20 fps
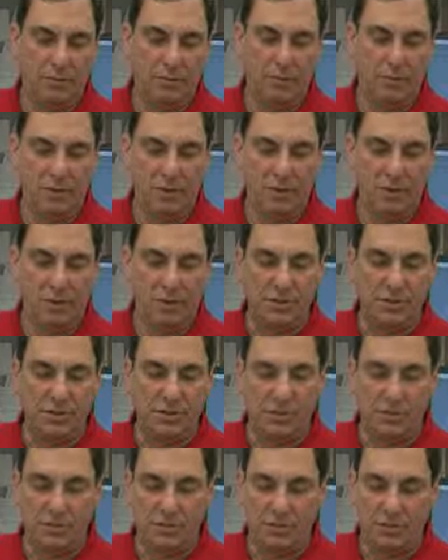which
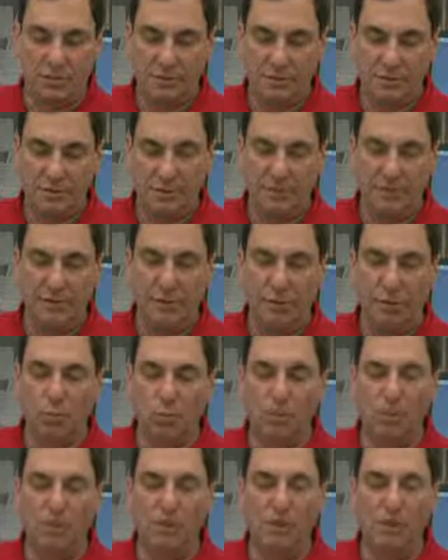is Cherry Hill
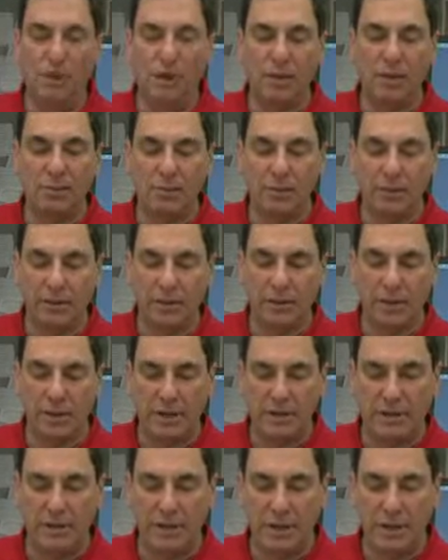Public Library,
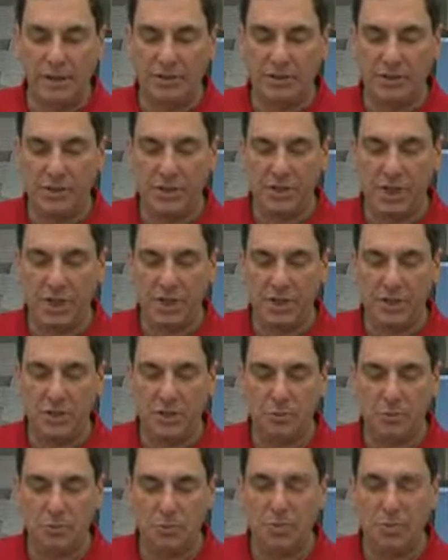NJ,
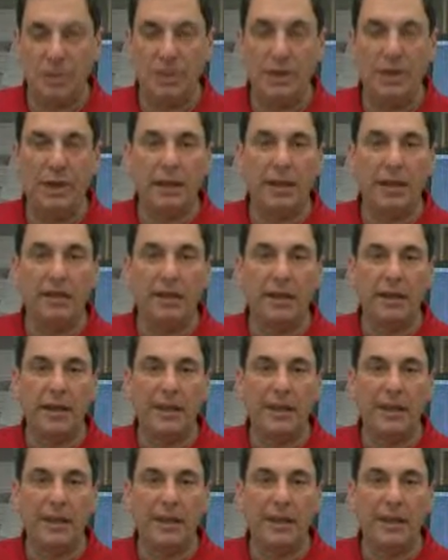chplnj.org.